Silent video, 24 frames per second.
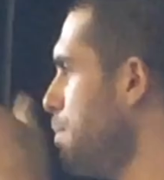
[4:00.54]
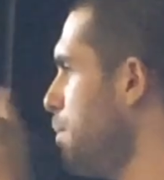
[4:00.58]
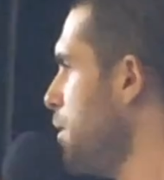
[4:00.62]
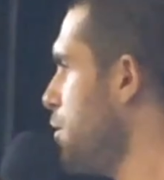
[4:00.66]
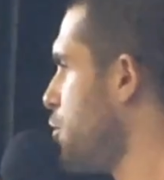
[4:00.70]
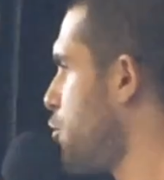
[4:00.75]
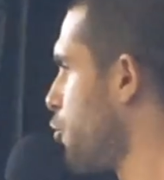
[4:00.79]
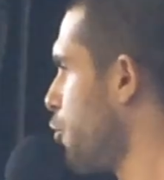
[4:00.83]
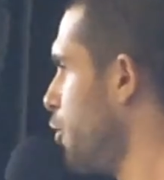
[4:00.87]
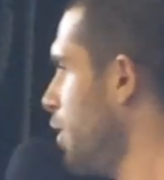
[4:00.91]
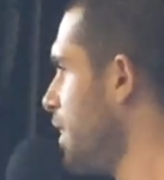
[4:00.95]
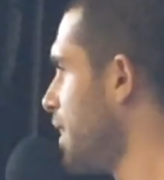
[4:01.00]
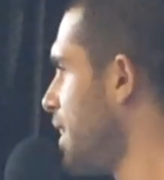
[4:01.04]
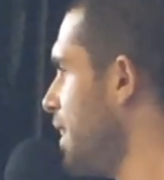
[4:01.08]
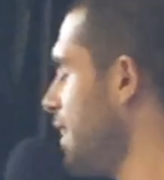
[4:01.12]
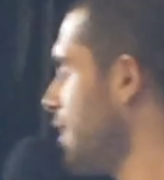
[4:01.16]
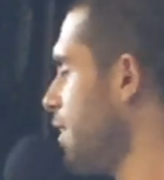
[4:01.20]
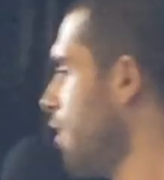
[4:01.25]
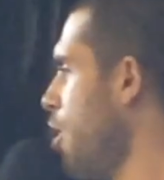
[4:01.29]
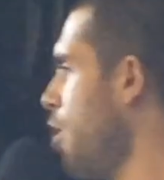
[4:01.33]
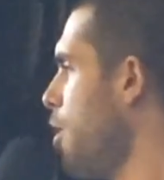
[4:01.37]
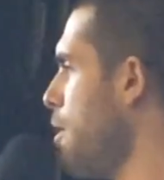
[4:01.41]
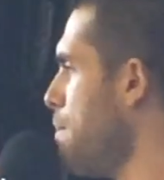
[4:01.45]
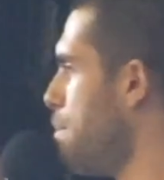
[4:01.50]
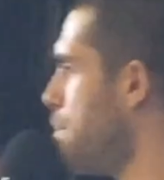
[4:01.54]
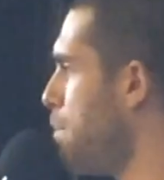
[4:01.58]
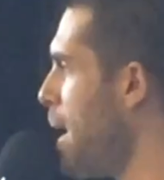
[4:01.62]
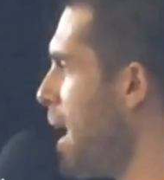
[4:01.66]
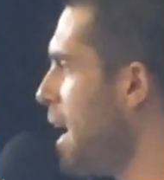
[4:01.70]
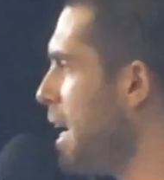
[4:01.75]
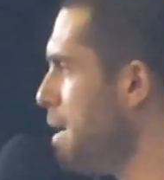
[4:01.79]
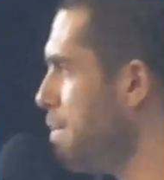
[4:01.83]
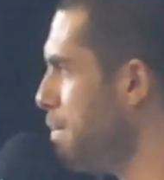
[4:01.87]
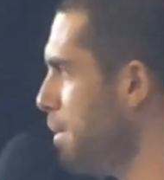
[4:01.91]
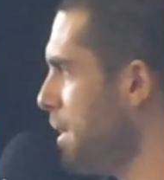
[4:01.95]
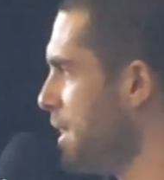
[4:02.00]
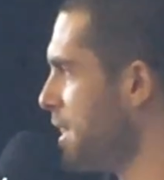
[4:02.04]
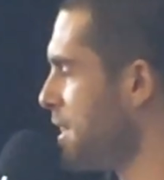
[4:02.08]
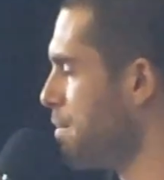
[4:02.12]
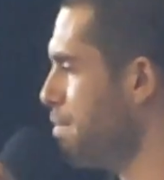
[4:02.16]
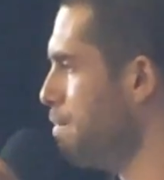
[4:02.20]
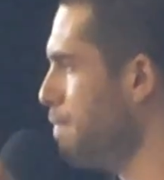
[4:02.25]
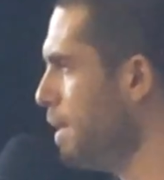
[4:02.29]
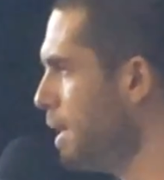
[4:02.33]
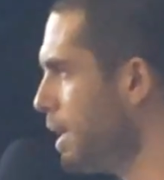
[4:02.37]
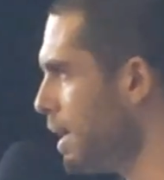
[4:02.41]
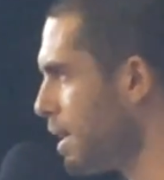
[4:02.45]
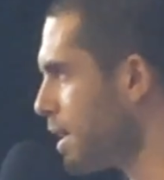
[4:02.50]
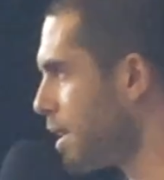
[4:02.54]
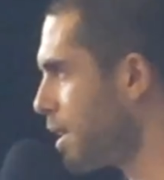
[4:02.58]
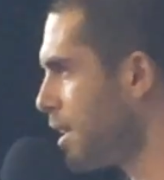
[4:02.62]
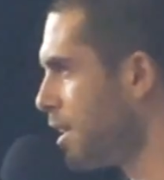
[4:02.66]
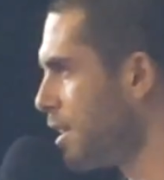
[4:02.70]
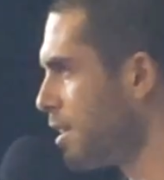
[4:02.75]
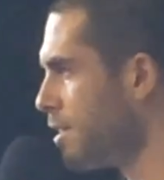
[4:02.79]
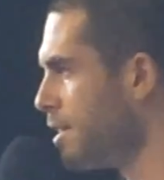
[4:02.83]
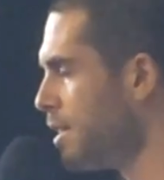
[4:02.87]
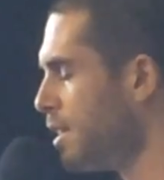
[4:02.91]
be drinking her baby's milk?"